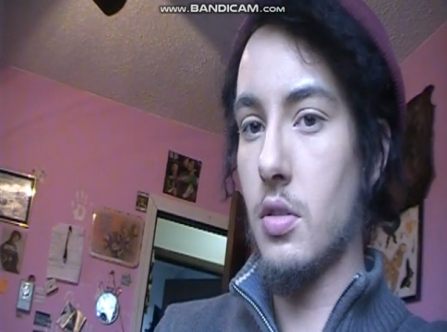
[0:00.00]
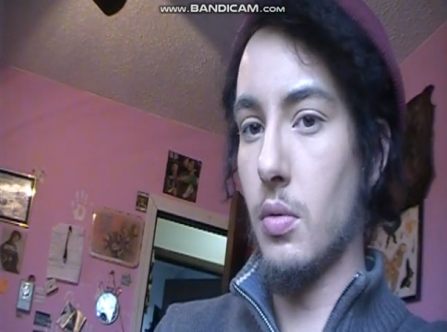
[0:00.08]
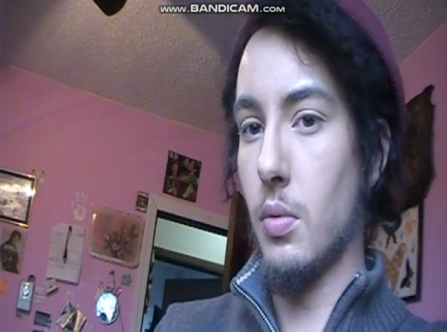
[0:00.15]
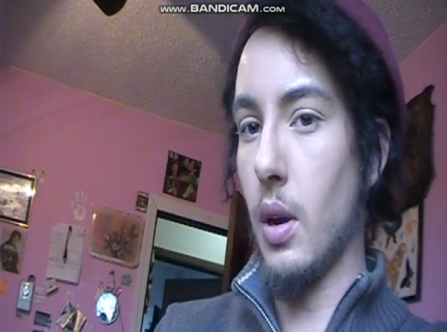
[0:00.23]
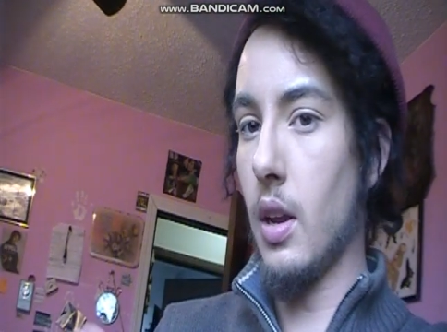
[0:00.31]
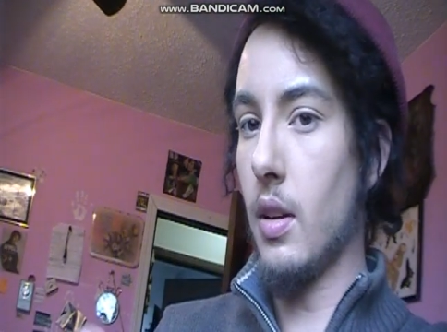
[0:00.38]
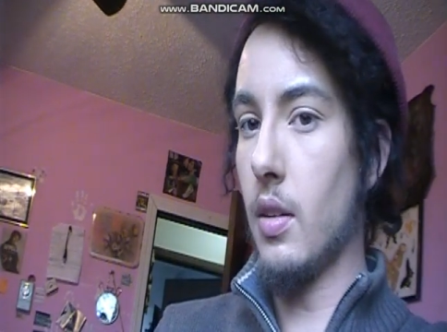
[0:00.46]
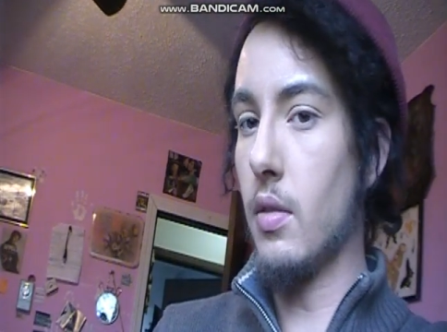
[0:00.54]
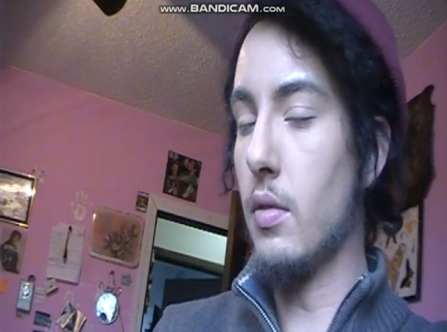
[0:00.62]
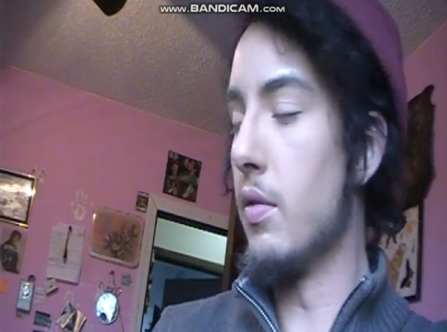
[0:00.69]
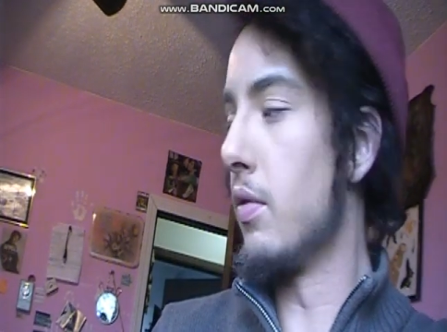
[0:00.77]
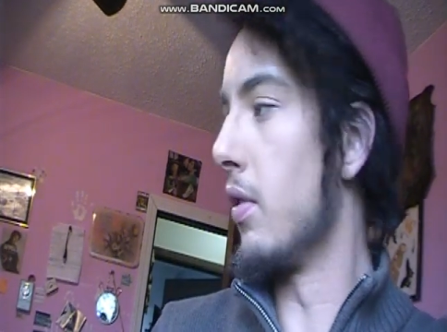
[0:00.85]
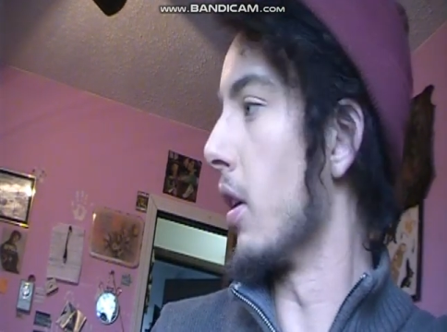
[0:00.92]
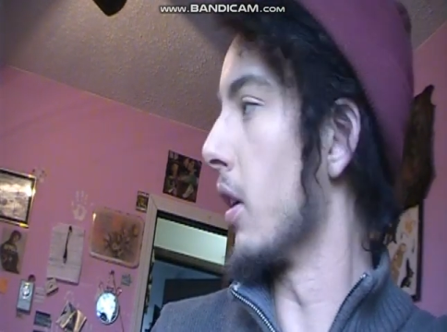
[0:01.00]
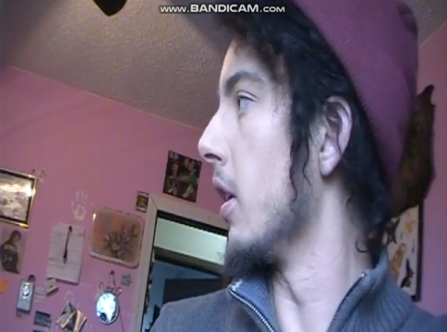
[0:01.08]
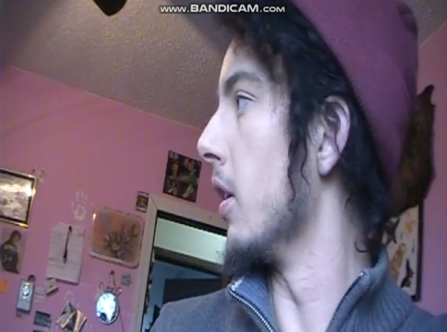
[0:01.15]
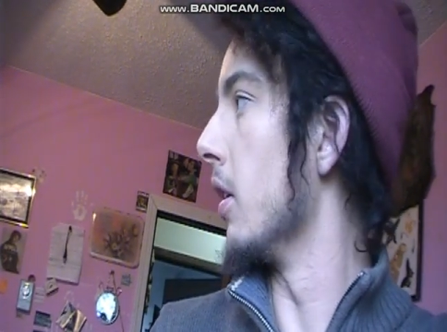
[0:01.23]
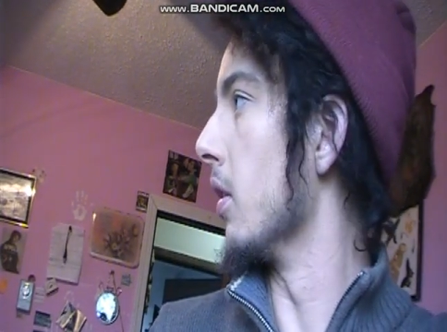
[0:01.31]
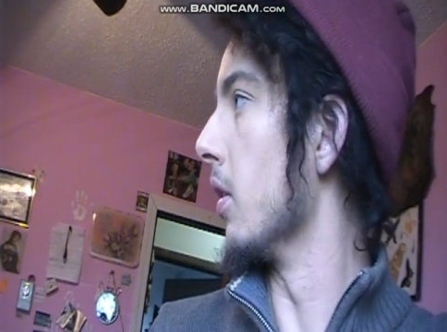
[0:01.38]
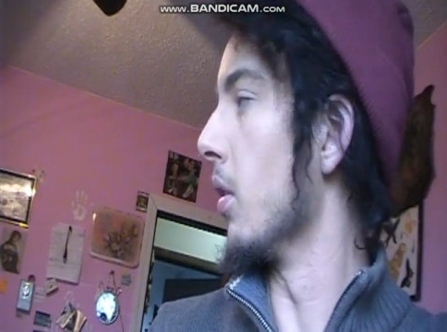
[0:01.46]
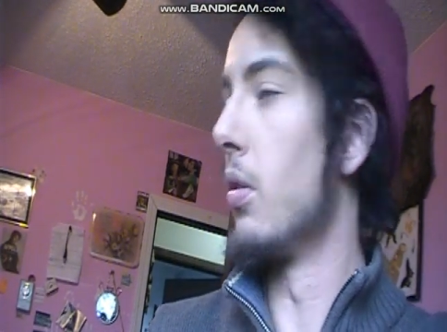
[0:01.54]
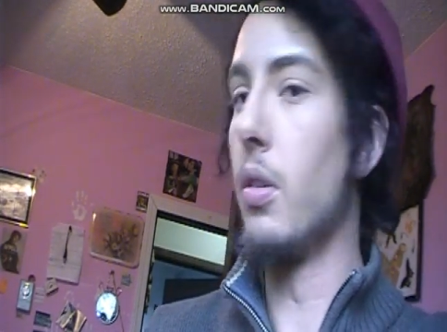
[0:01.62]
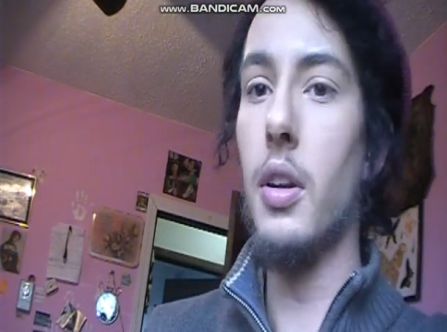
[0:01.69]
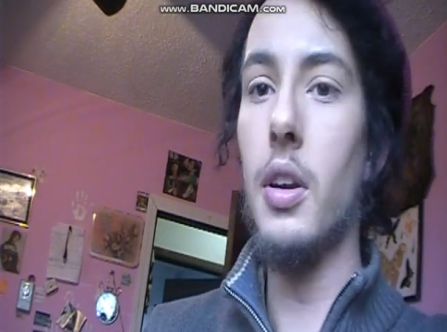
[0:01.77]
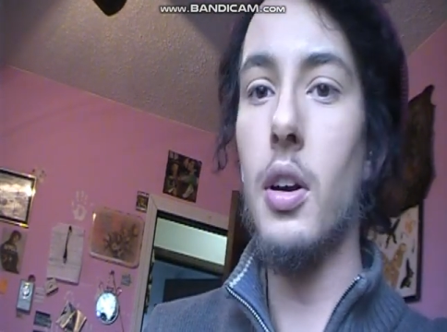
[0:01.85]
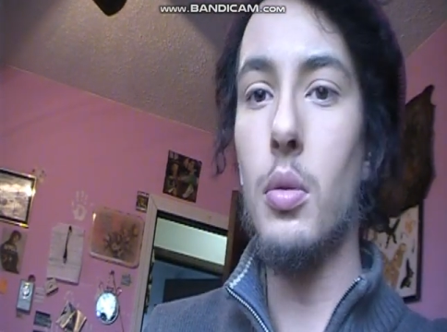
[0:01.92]
red frickin'
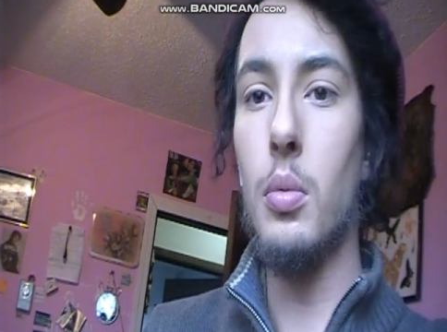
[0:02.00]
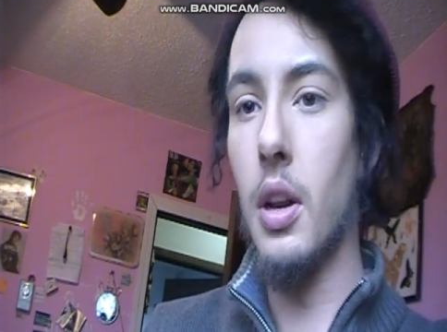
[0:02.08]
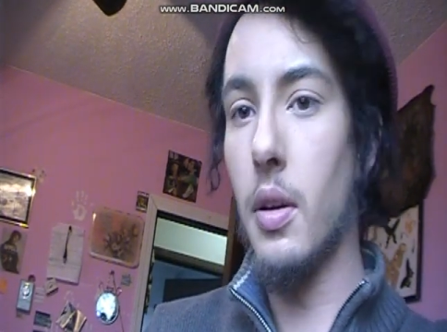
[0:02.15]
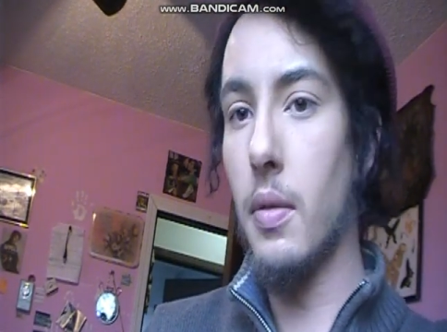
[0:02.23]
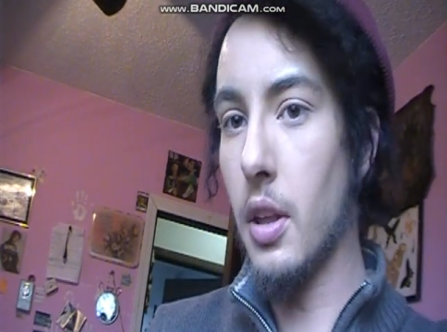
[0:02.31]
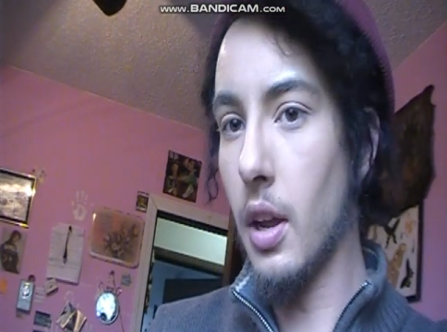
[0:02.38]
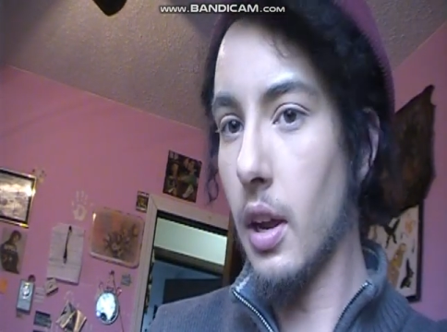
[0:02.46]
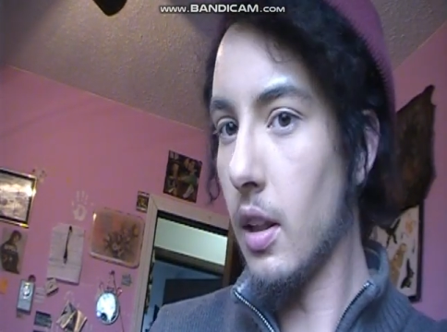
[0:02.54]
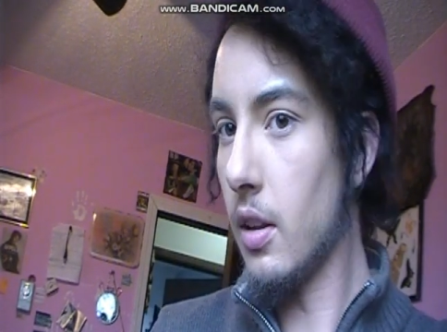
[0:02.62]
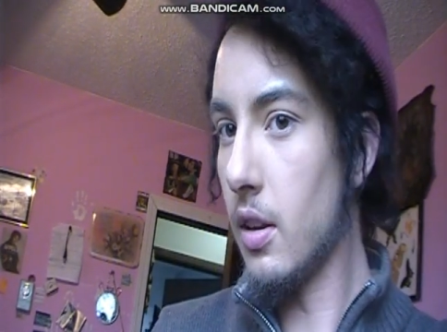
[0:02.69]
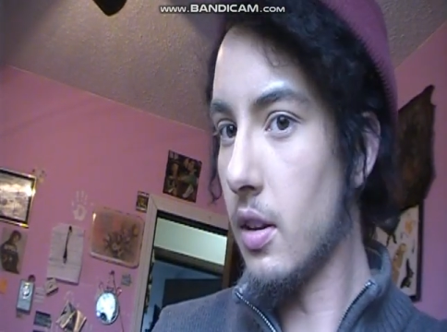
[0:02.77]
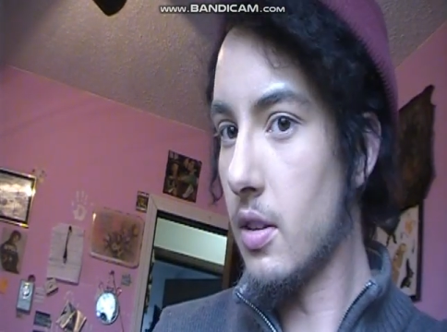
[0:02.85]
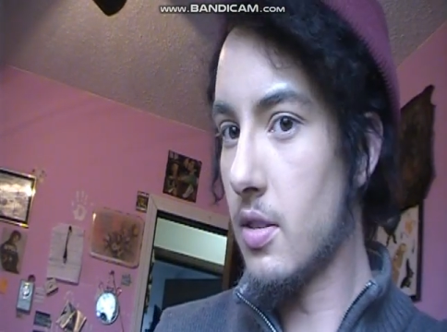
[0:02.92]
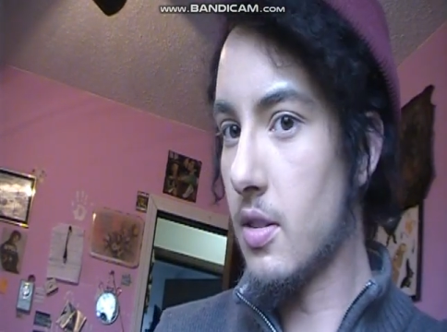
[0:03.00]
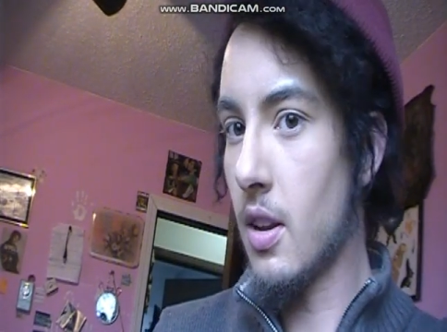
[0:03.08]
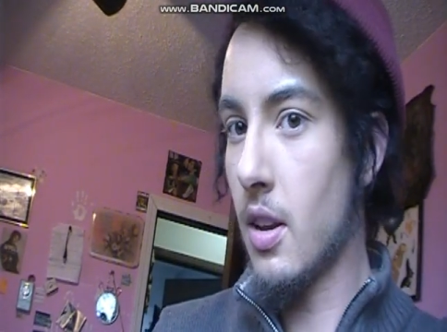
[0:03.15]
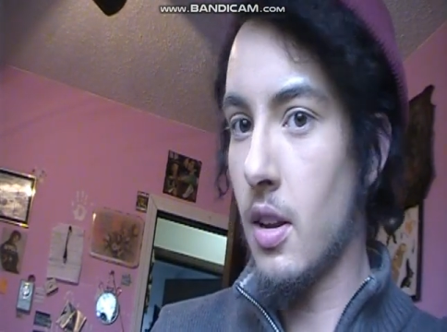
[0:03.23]
L'Oreal, whatever the hell it is.